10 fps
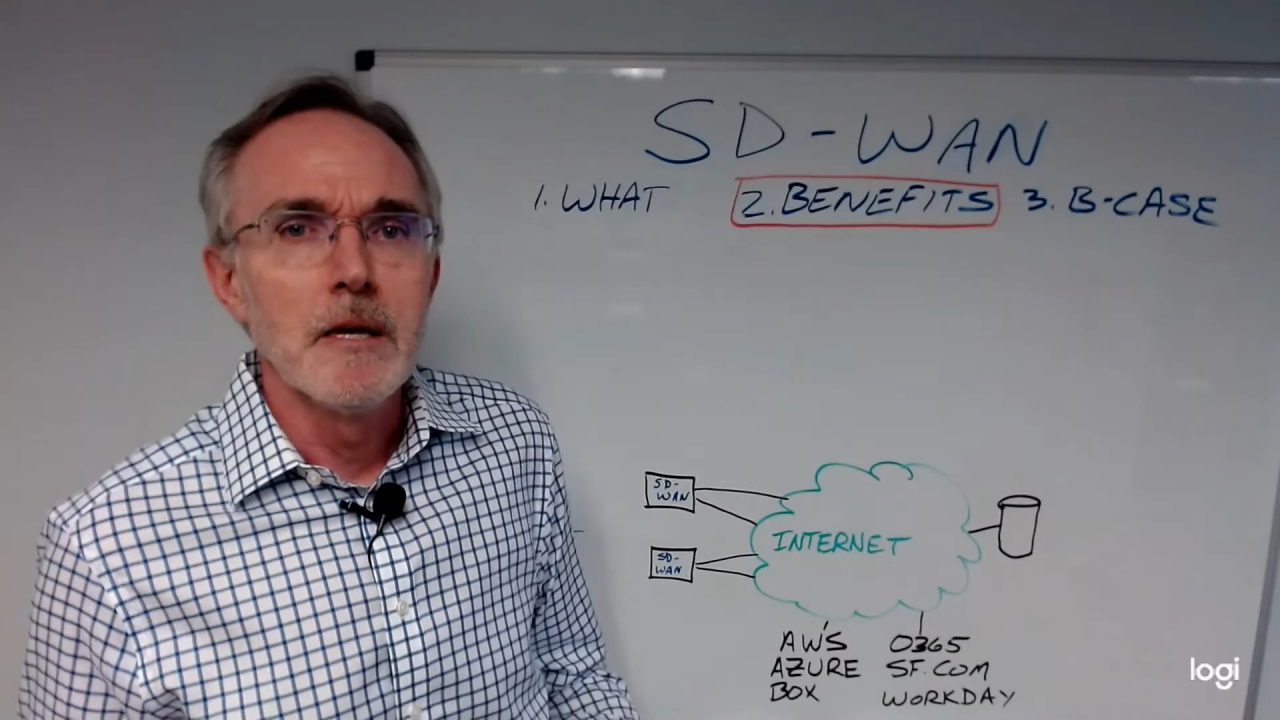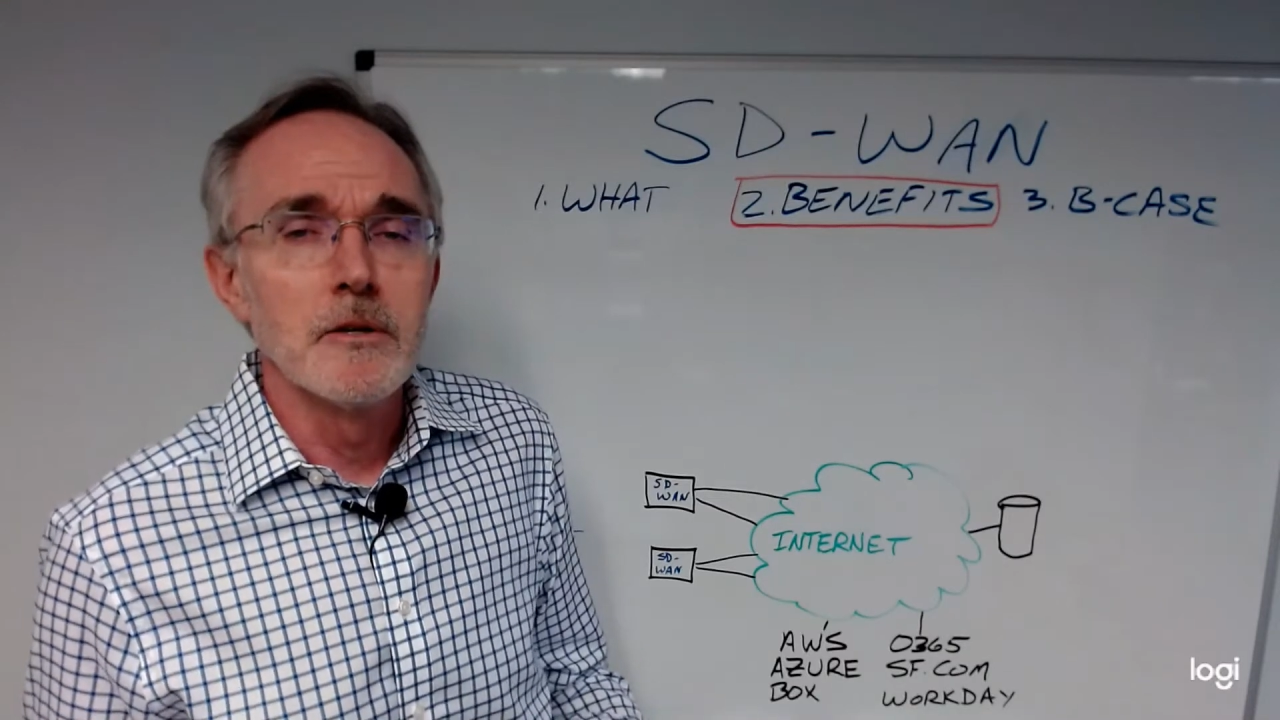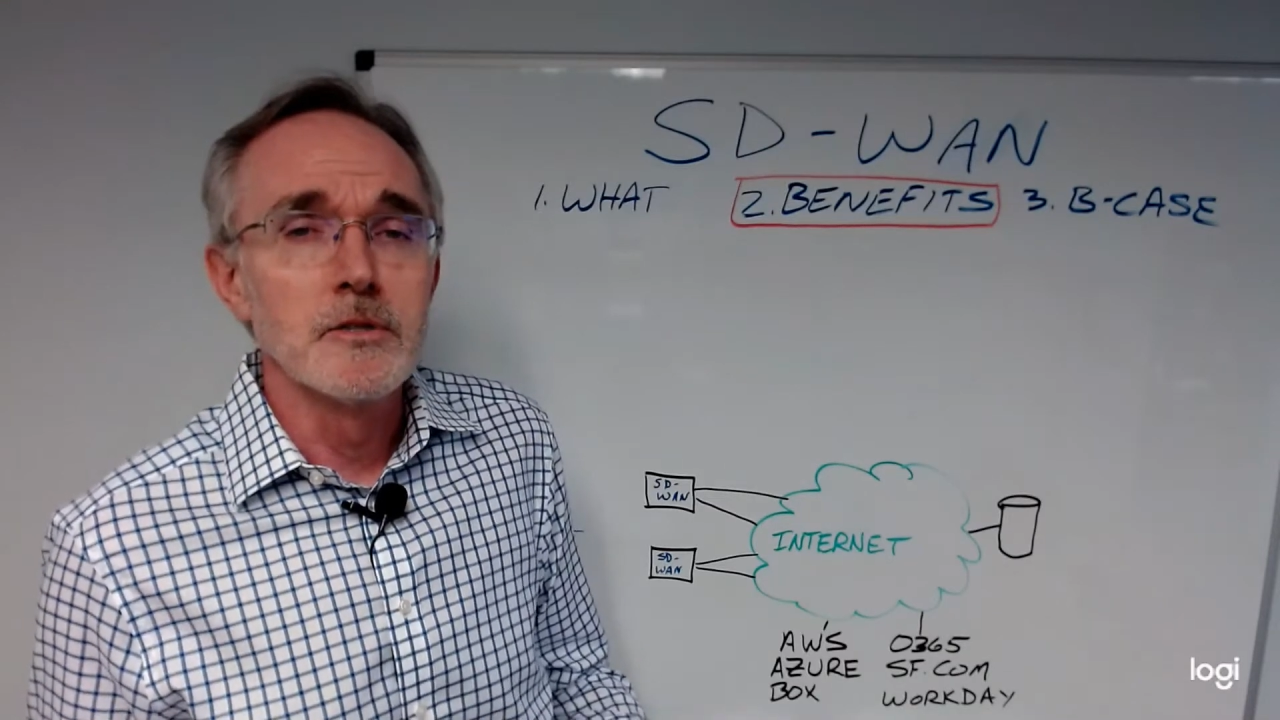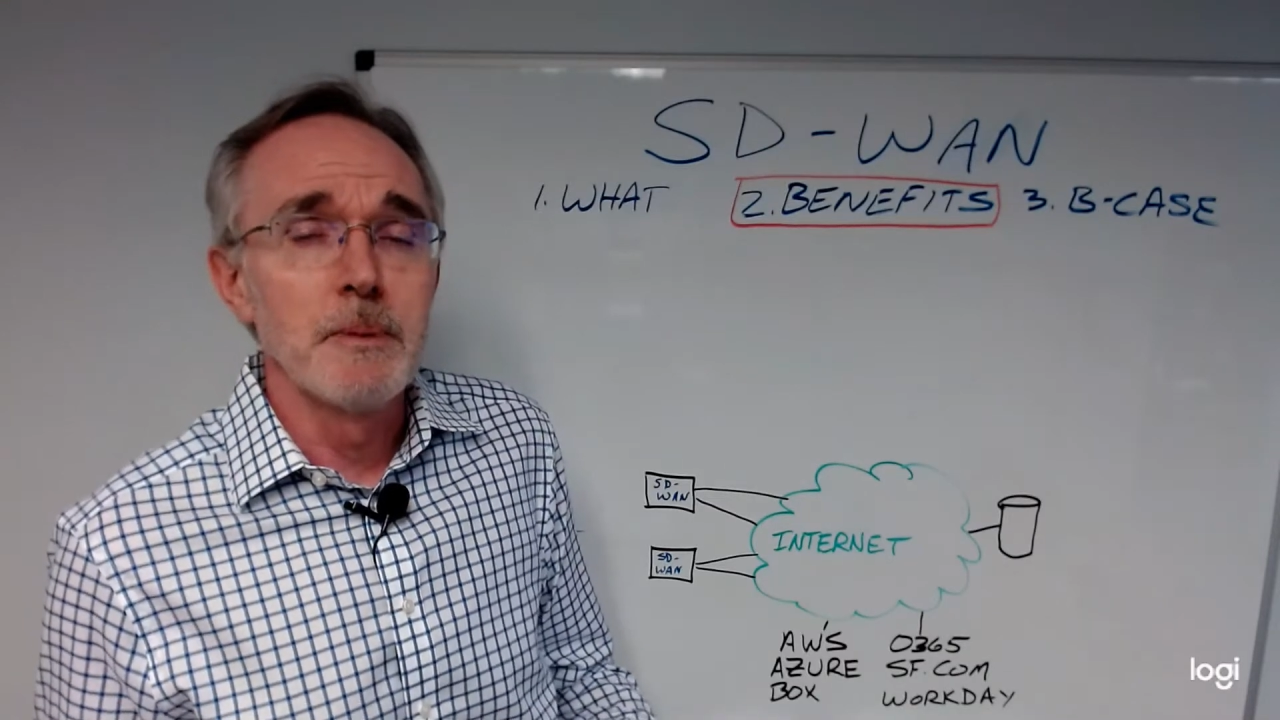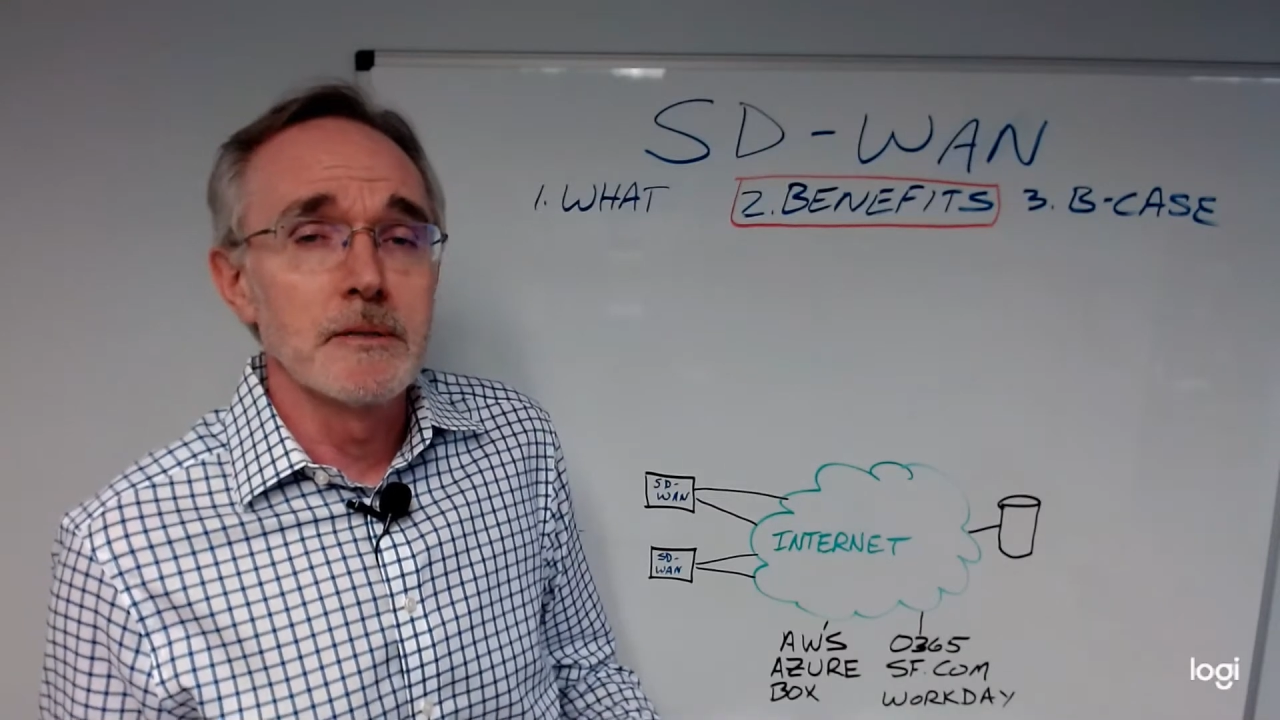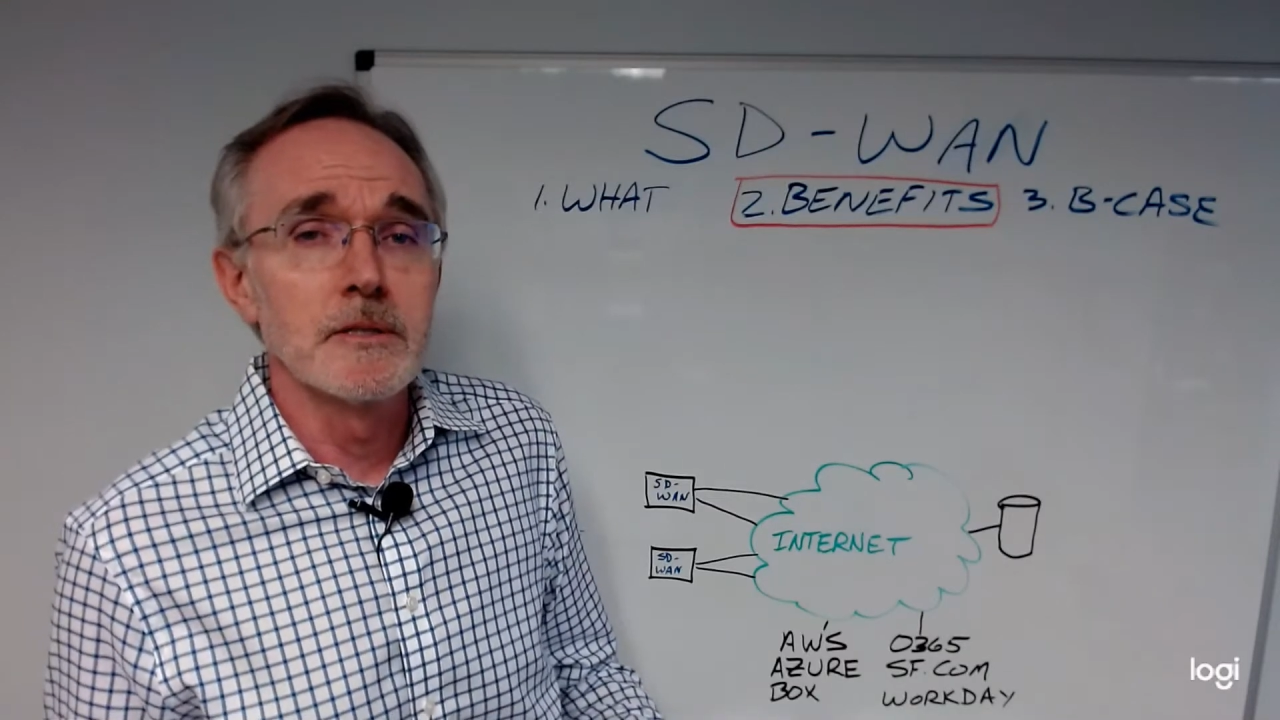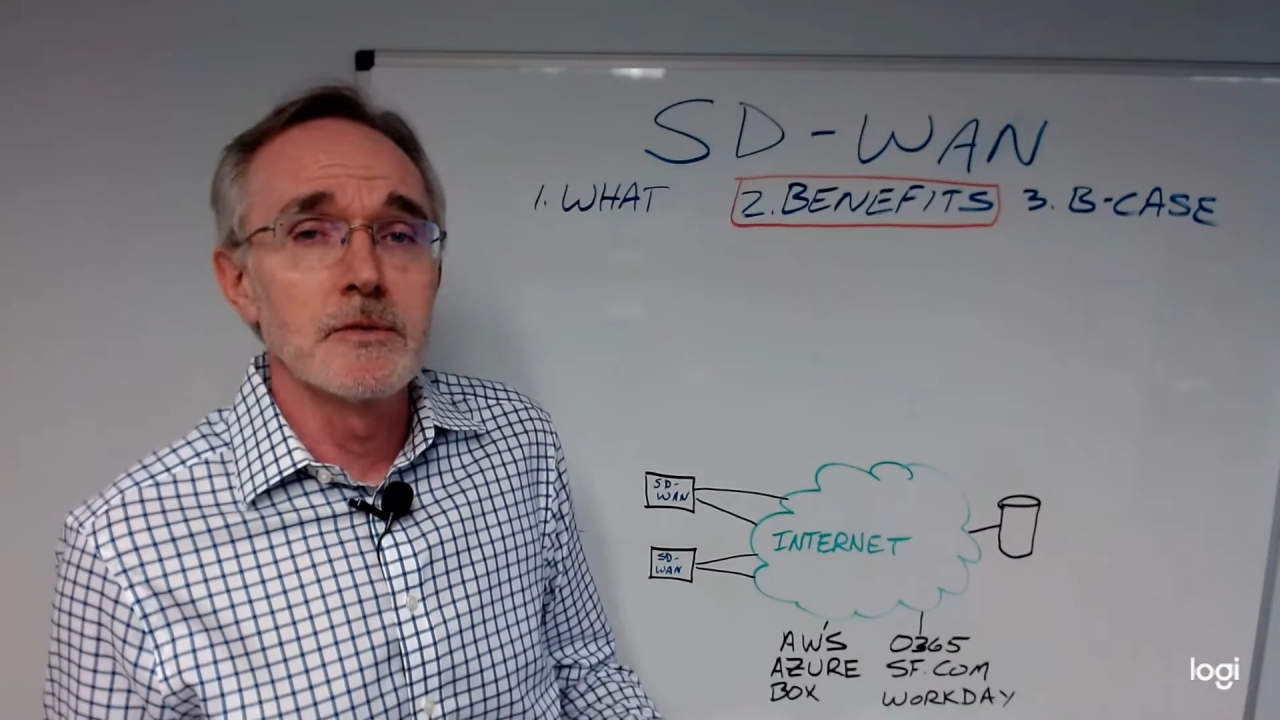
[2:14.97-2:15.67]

Those business